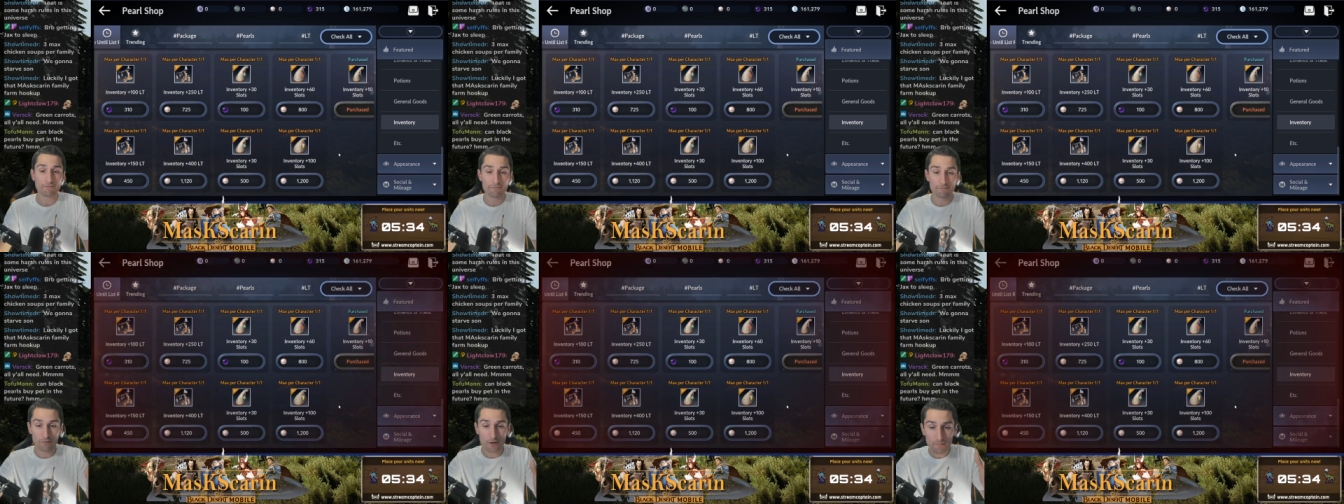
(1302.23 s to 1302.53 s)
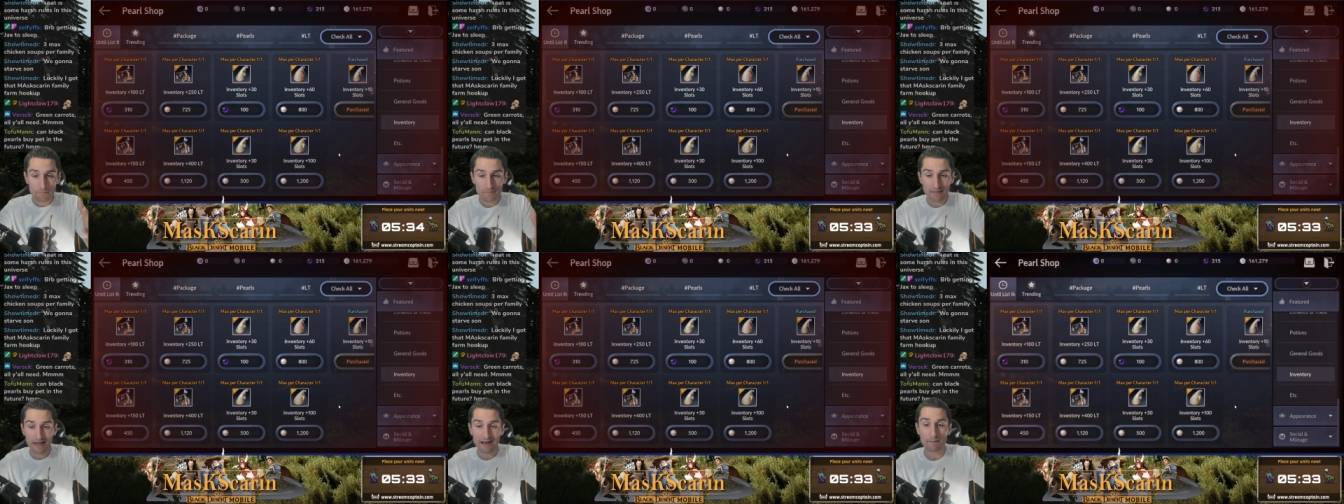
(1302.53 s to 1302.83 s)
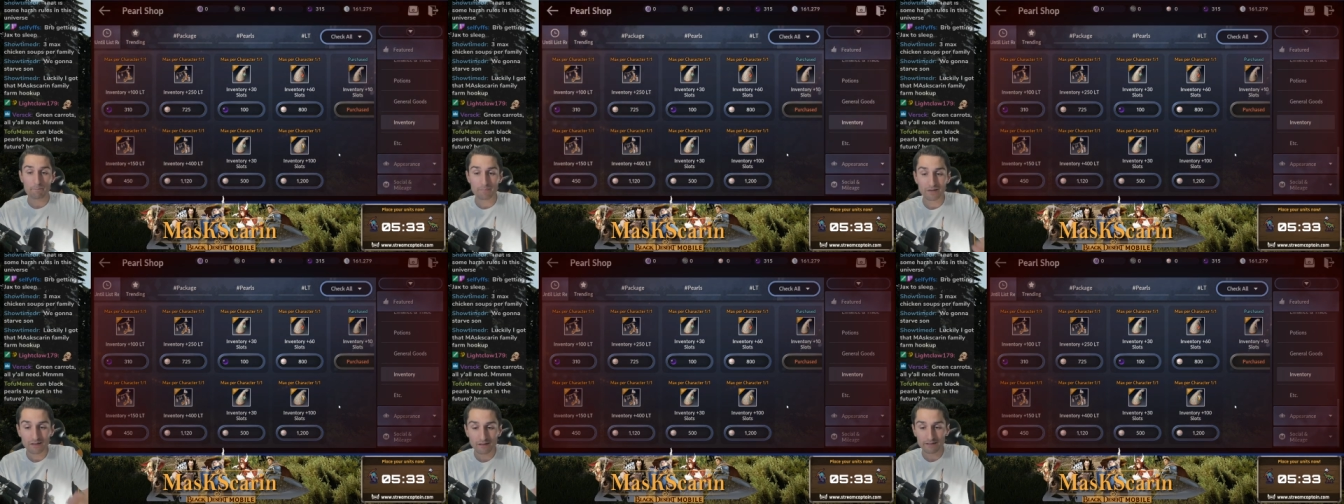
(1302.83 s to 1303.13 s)
from that
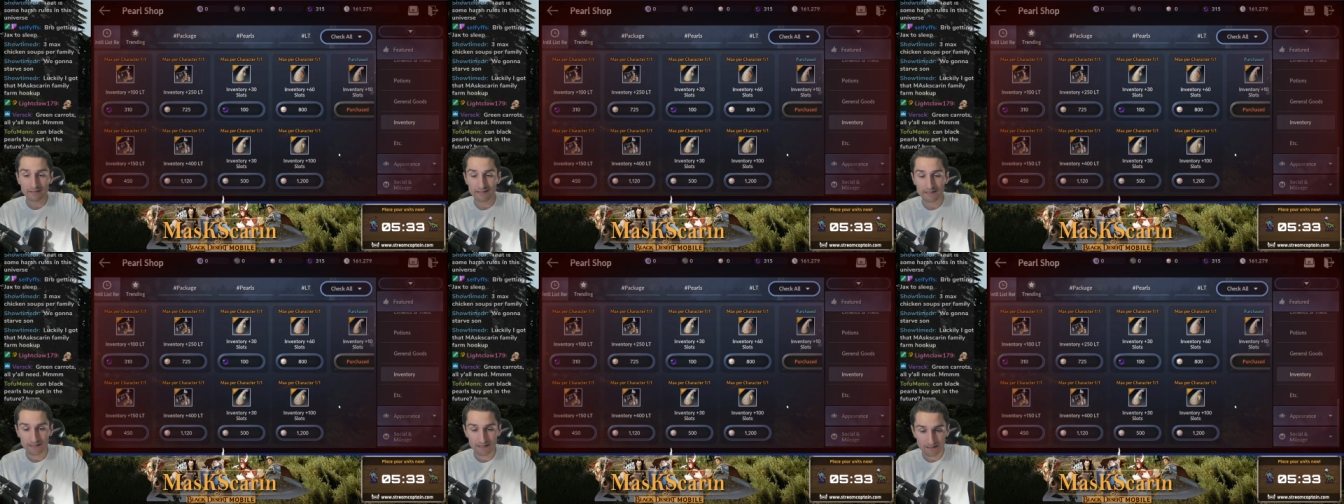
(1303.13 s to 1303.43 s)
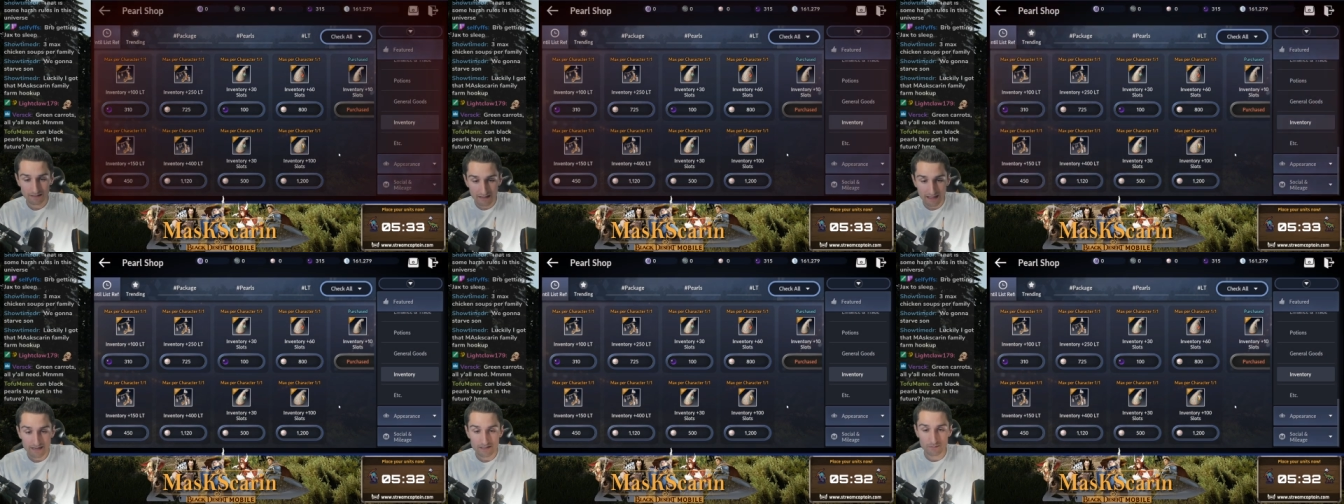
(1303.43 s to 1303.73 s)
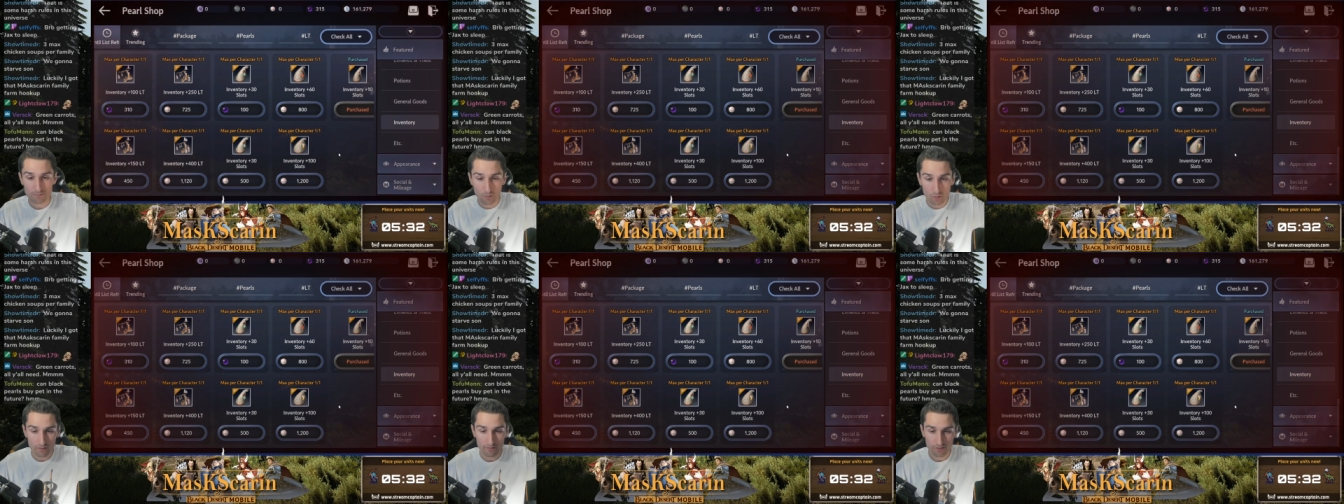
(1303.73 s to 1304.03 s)
ability to
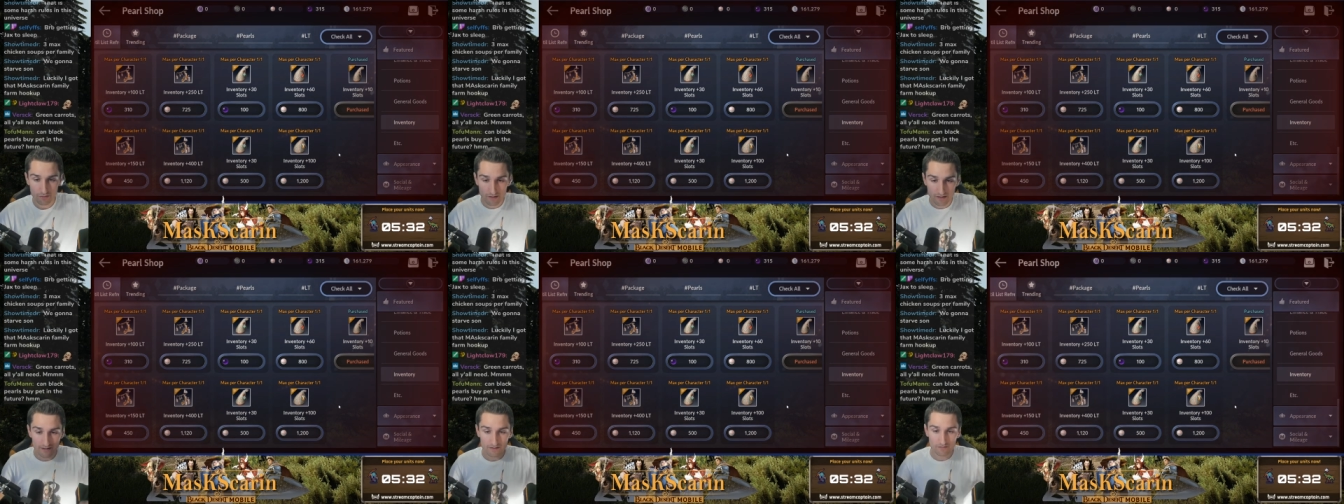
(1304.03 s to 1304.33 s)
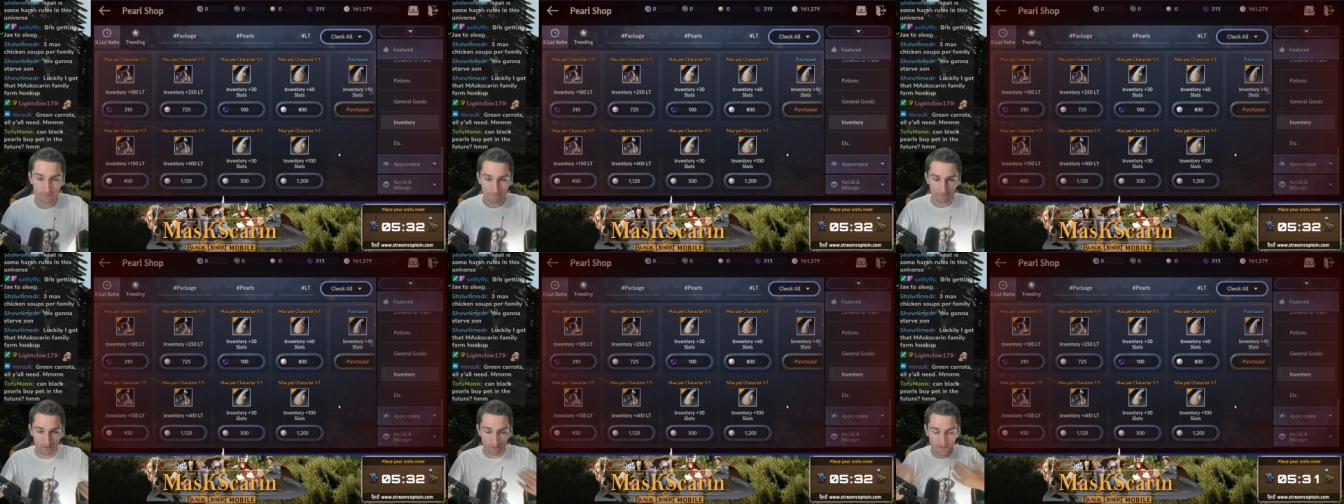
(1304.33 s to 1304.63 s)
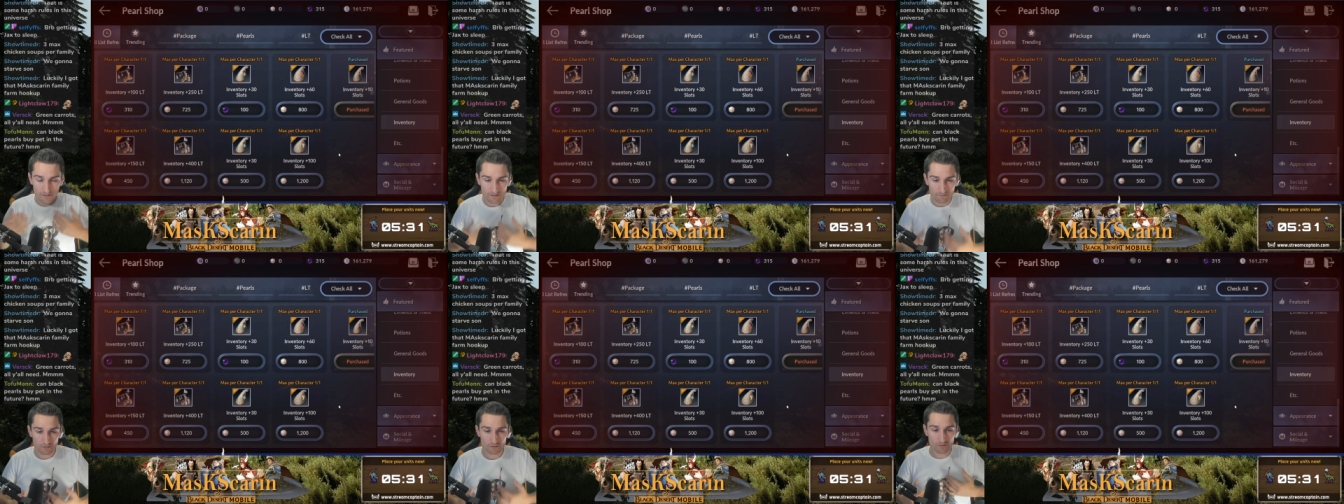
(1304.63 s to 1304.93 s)
collect more things, fill
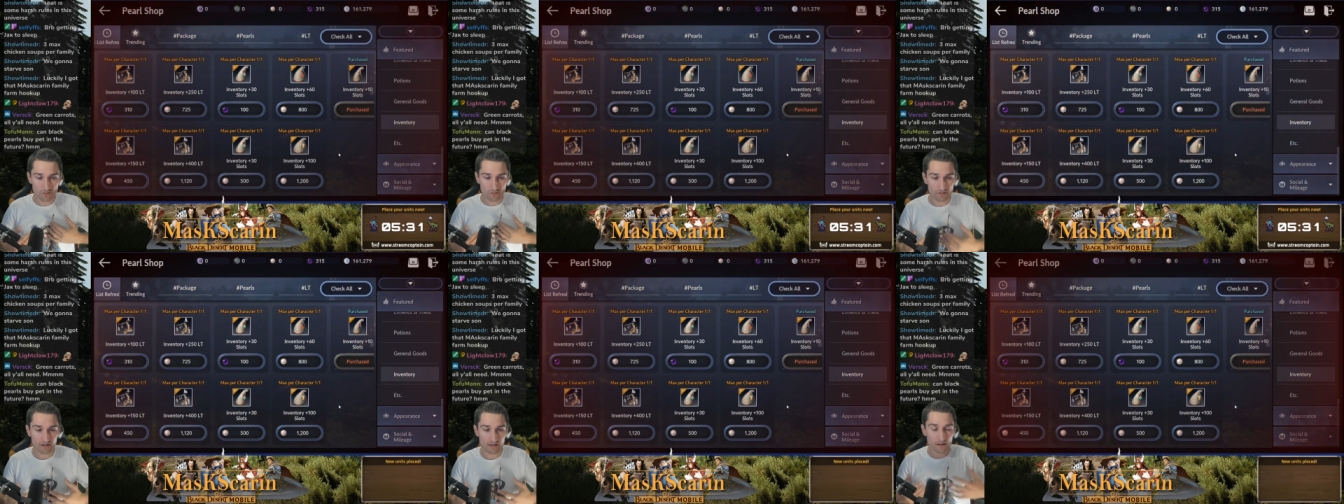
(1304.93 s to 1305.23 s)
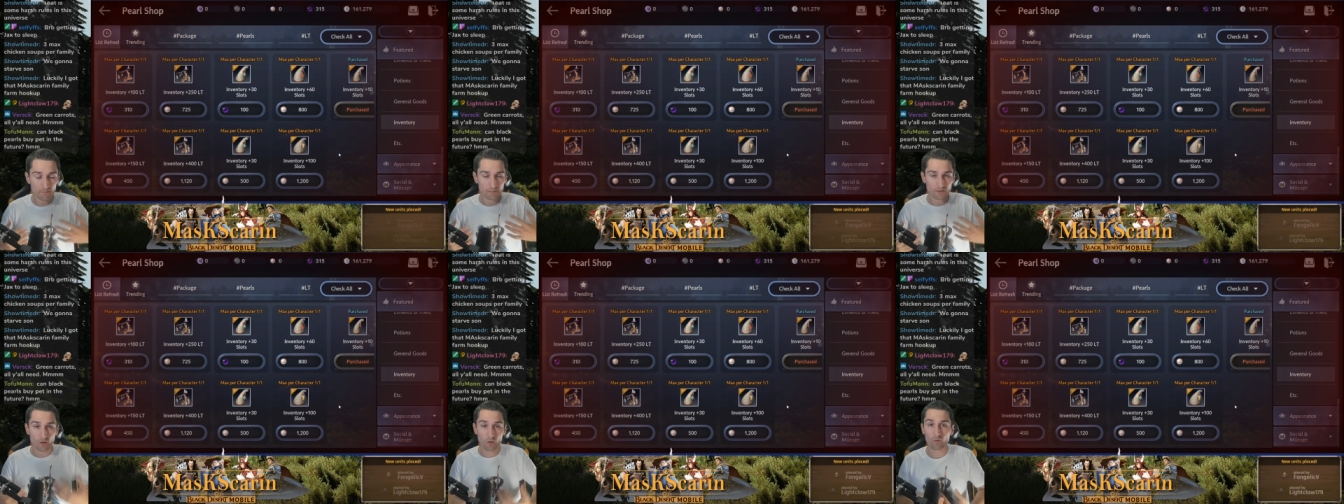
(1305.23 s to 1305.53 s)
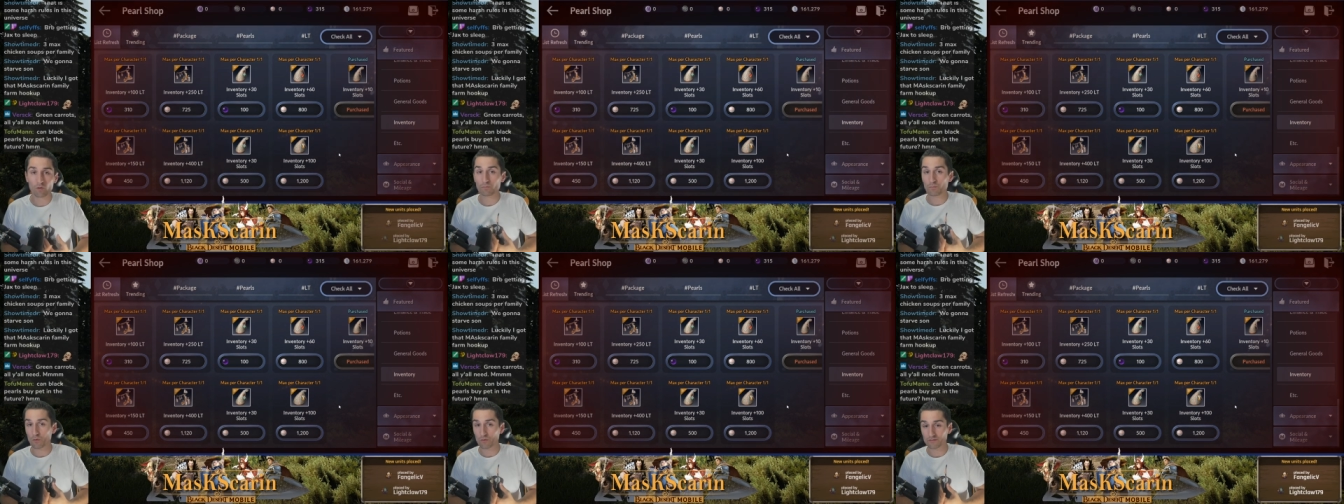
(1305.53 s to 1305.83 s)
the inventory up, and
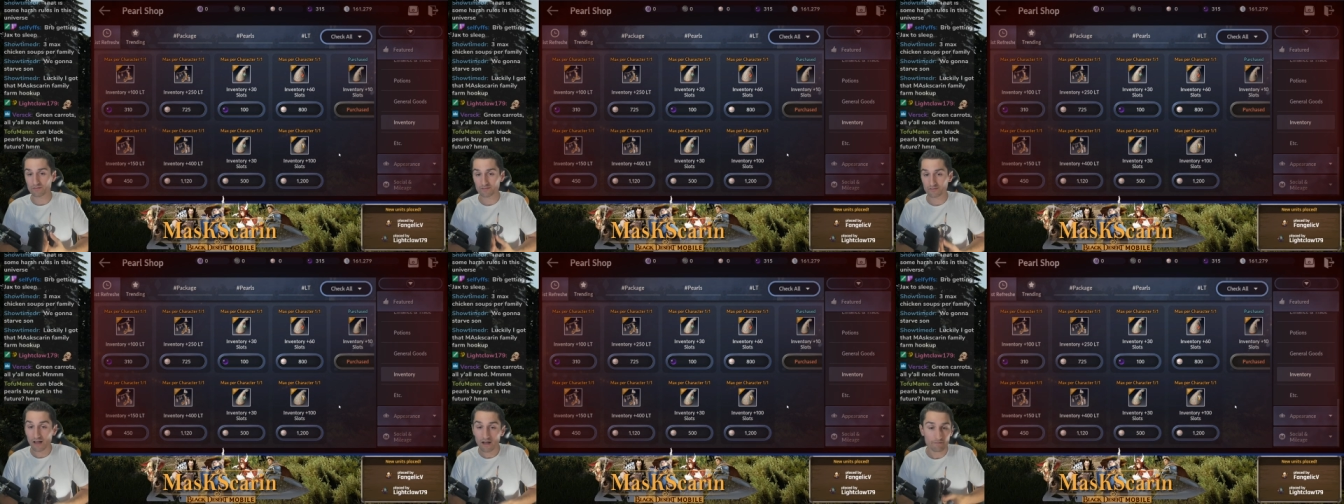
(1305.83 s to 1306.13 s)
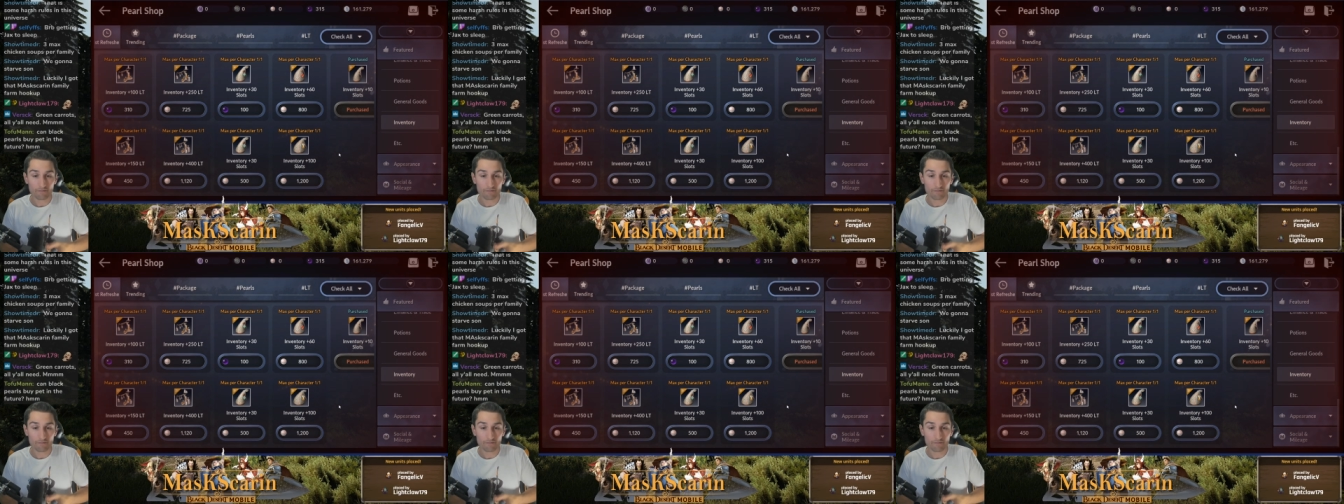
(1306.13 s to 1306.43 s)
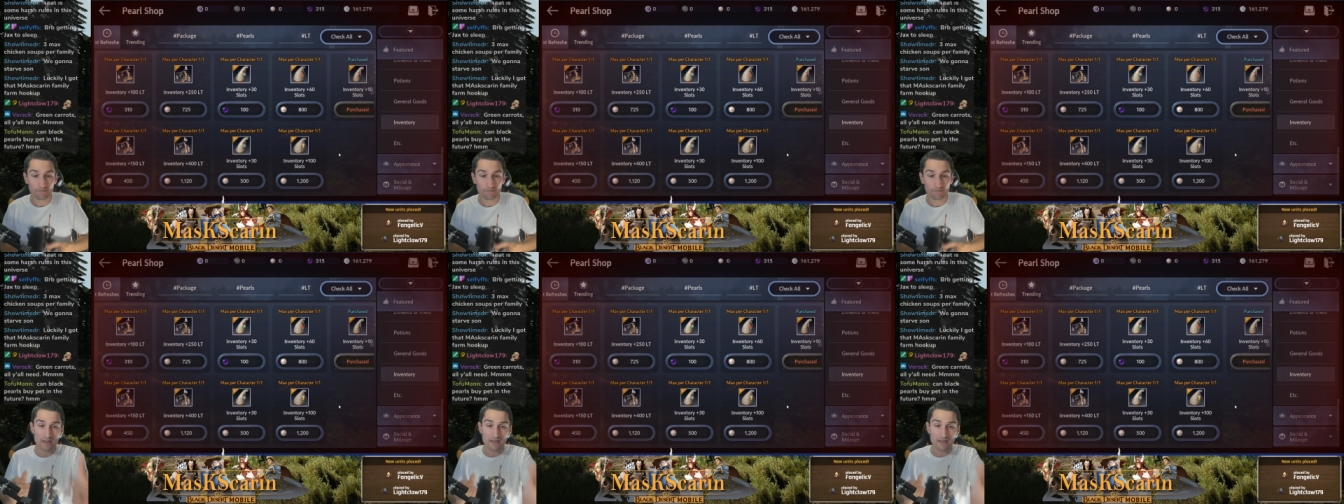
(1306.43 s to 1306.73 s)
hold more stuff.
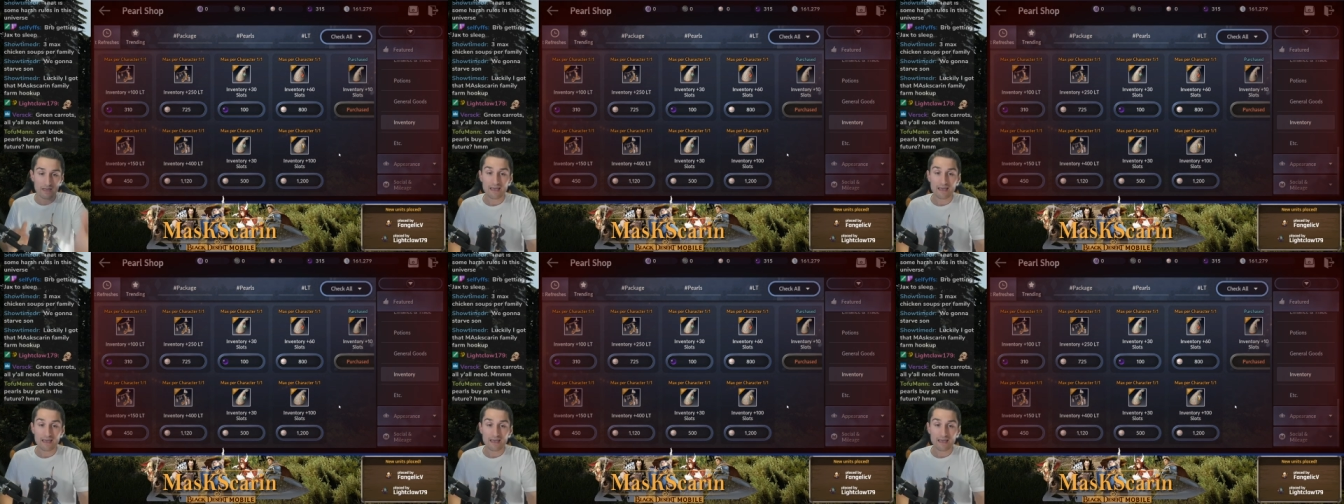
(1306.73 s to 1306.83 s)
So,